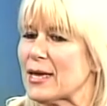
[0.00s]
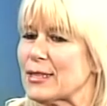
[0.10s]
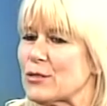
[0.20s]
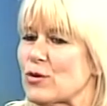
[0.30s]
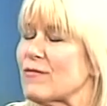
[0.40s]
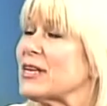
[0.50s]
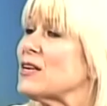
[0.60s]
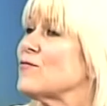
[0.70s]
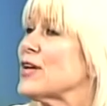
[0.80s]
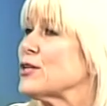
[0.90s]
sort of an
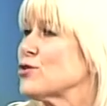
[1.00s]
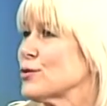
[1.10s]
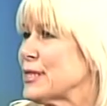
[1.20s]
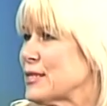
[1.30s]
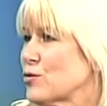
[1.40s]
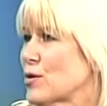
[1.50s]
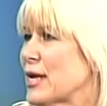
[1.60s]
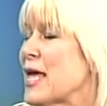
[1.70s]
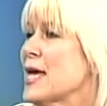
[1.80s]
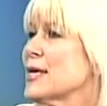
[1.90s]
adventure
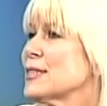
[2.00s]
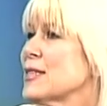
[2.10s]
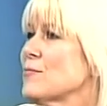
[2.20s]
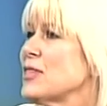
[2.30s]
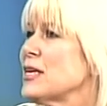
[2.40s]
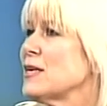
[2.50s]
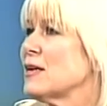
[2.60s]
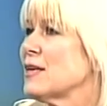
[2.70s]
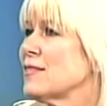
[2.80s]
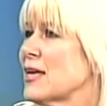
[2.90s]
story,
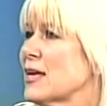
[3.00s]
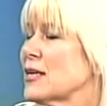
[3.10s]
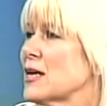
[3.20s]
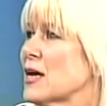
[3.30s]
something that